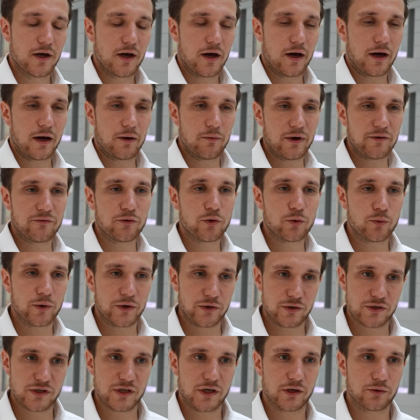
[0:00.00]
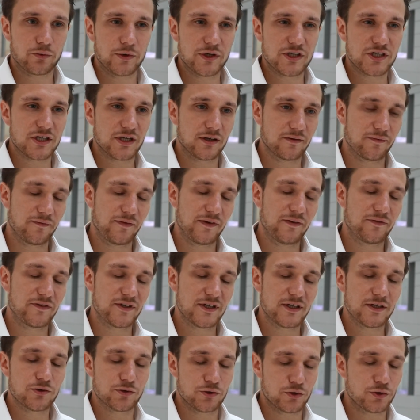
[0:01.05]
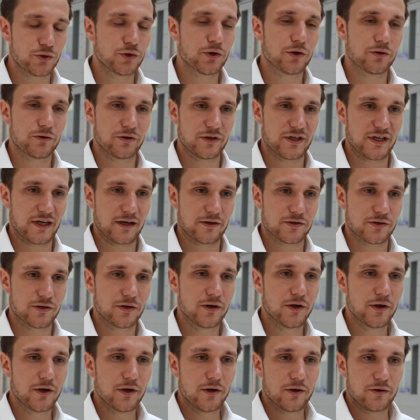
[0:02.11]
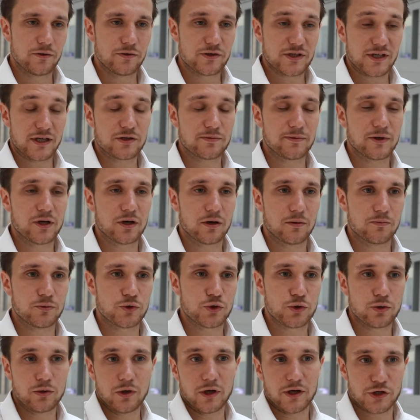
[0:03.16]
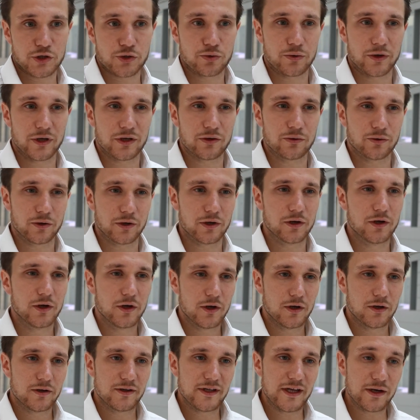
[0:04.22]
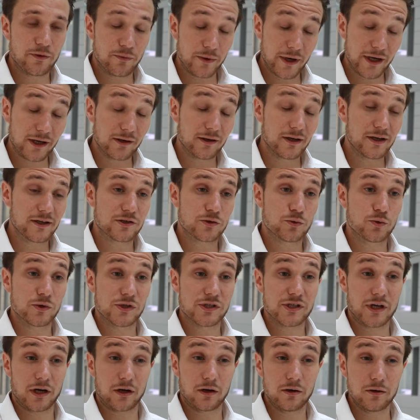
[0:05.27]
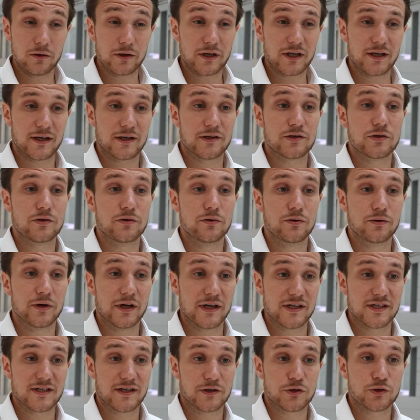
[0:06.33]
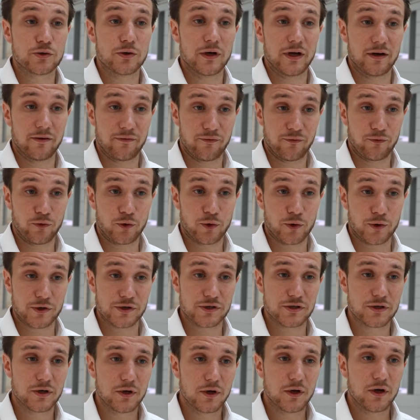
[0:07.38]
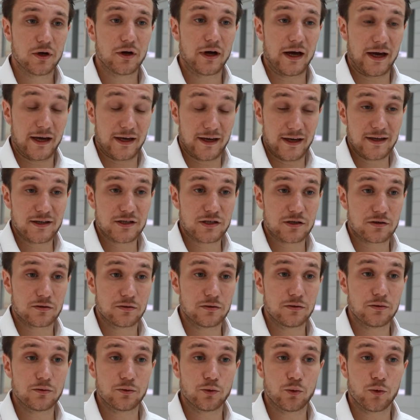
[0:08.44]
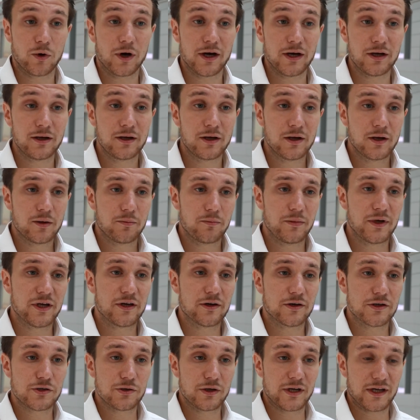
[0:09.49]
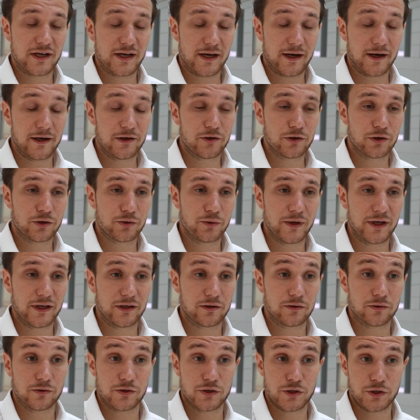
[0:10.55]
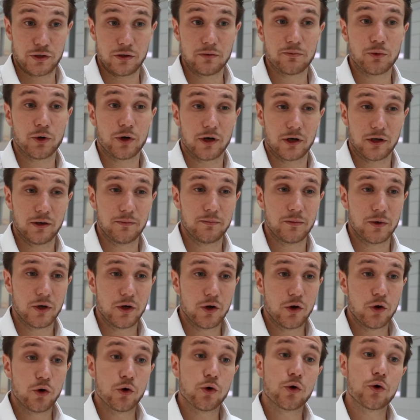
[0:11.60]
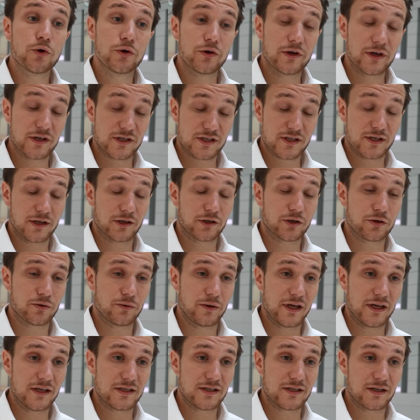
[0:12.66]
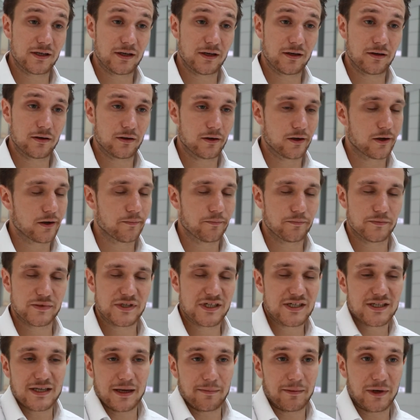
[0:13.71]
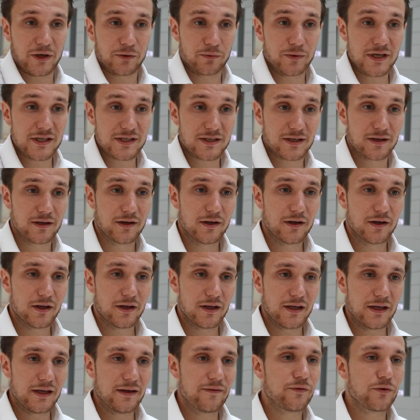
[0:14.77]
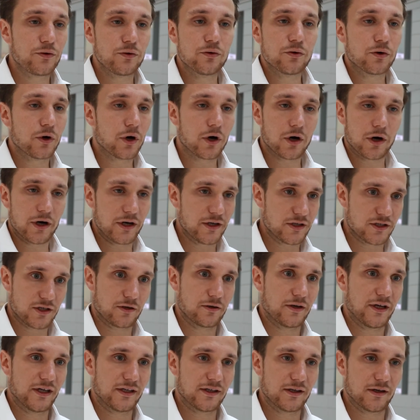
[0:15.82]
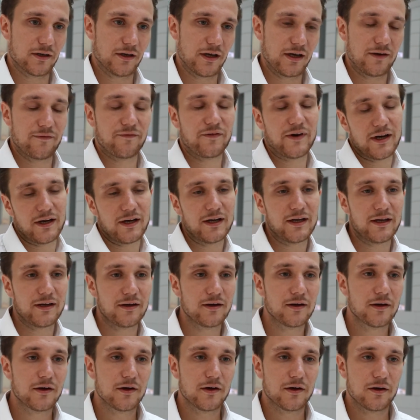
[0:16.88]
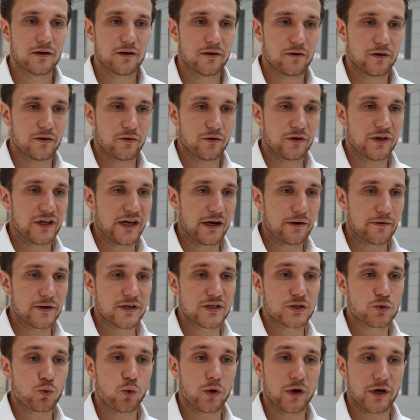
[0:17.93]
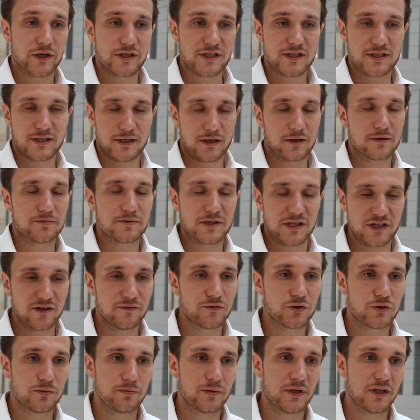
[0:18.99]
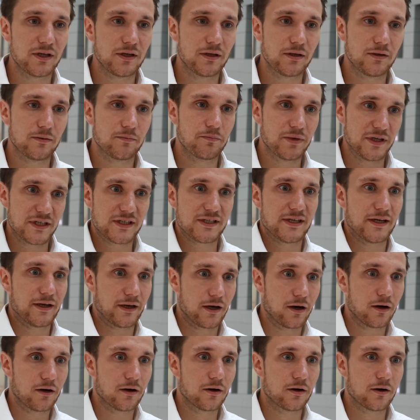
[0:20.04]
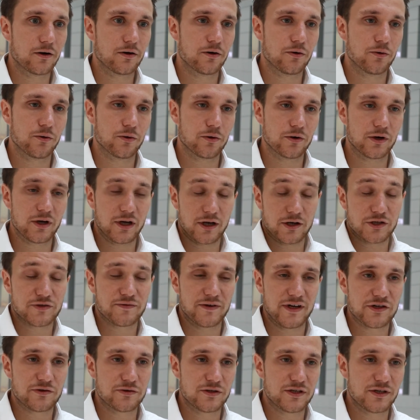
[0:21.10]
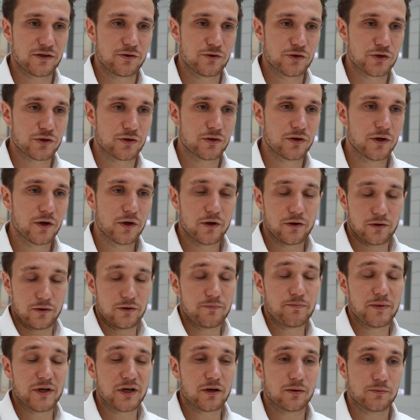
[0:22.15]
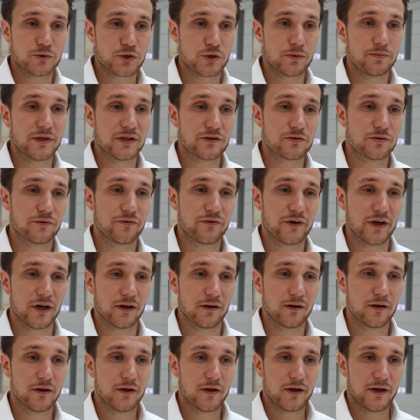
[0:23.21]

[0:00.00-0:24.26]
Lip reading: However, when you start reaching 50 to 200,000, you start to become too large to ignore. Then regulators will start looking at you and start to enforce against you. Why? Because you can either create consumer harm or you can start creating systemic risk if you are interconnected. And finally, there is what startups achieve to be, big tech are, or a large financial institution, you become too big to fail.